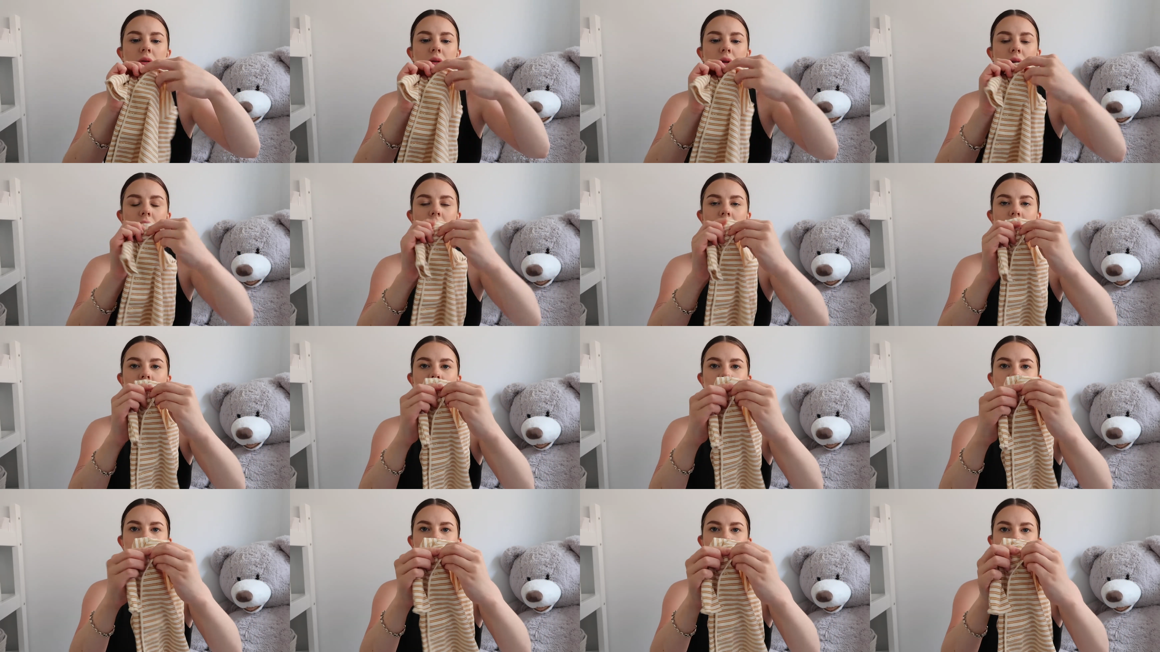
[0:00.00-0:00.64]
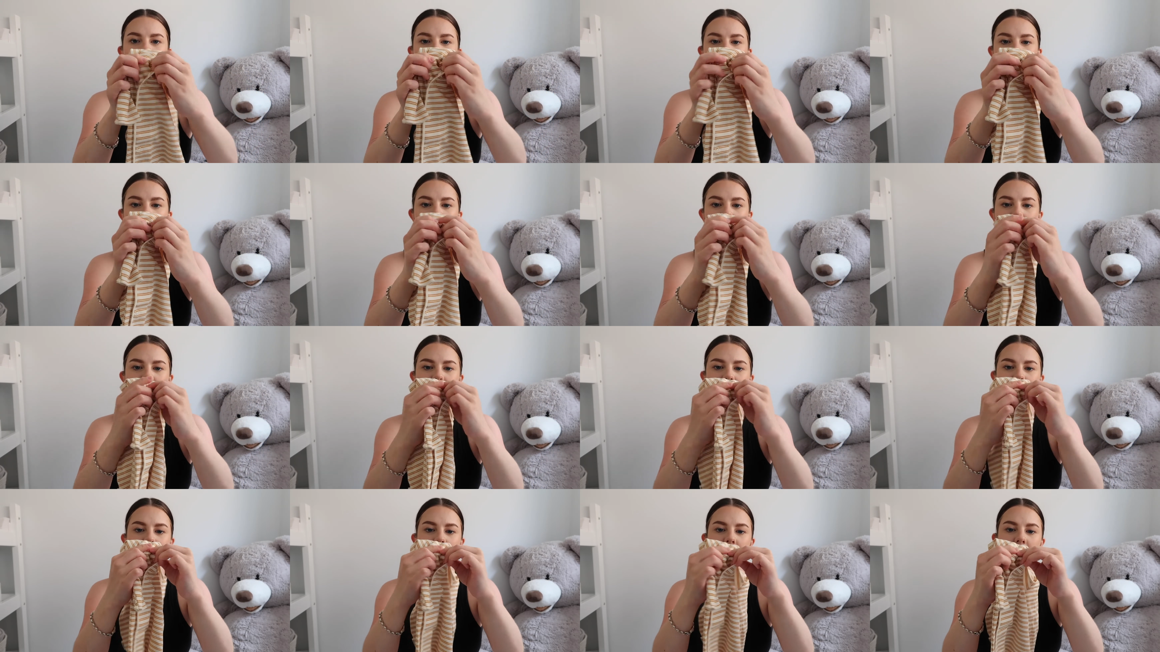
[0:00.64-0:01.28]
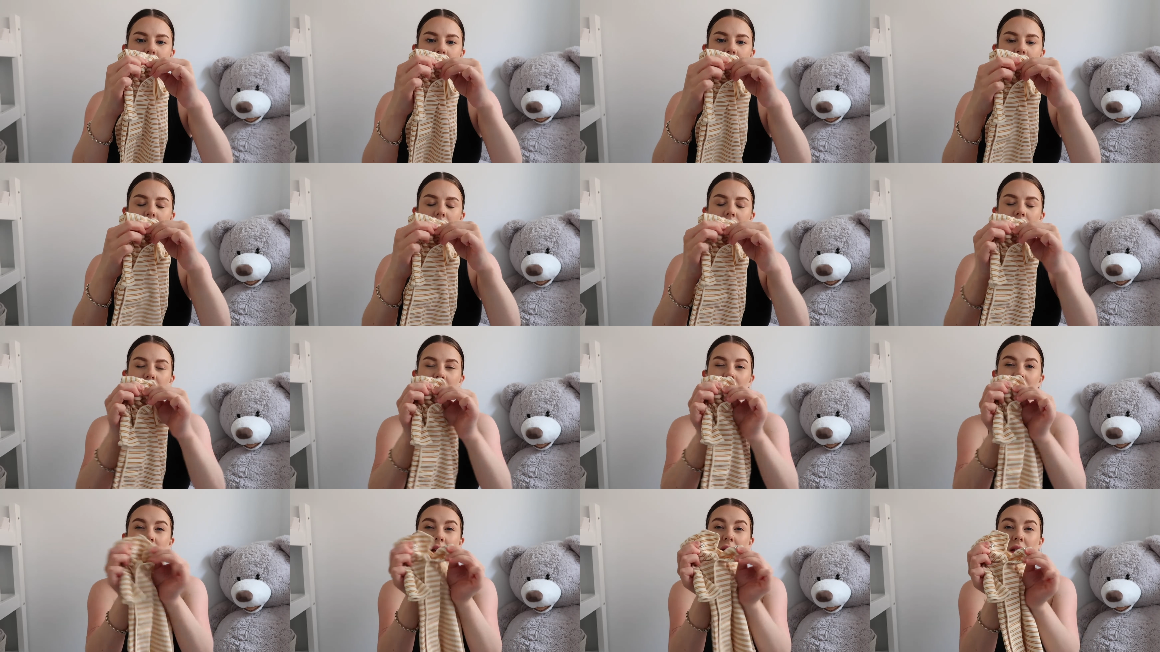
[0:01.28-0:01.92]
the little snaps,
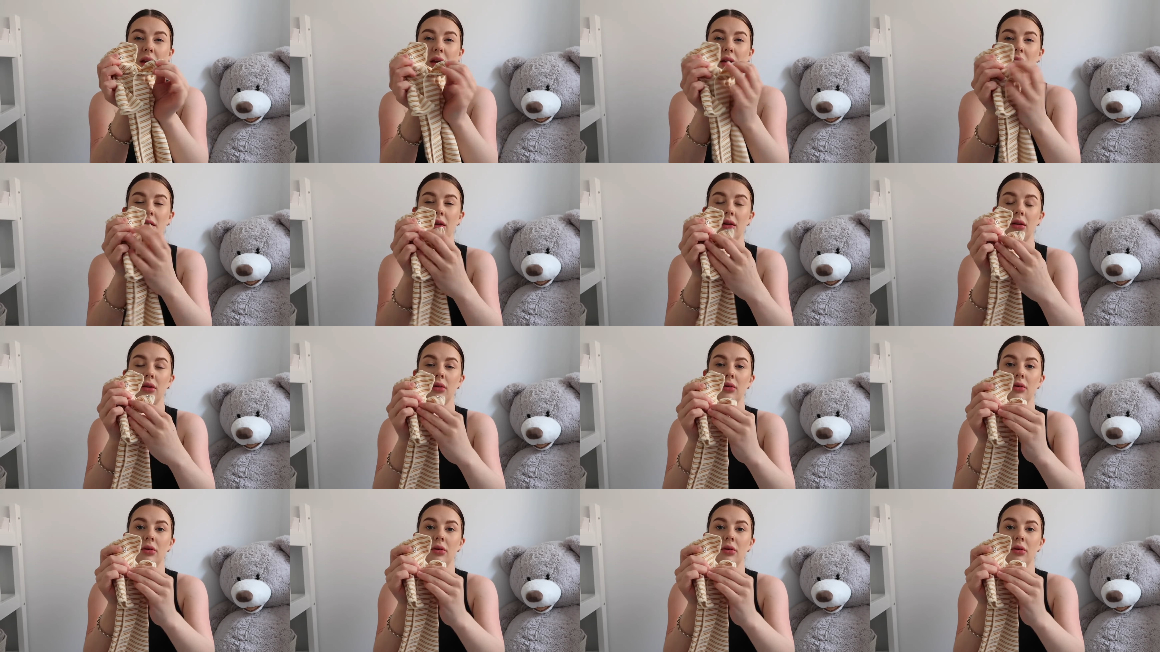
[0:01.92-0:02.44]
if I can get it,